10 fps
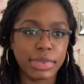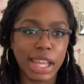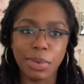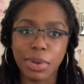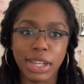
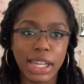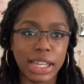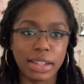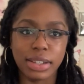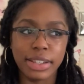they weren't
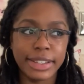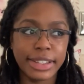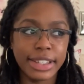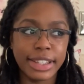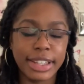there.
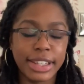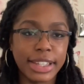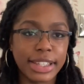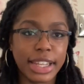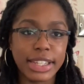
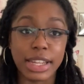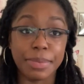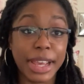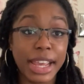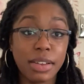They
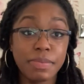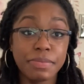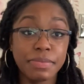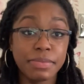said, ma'am,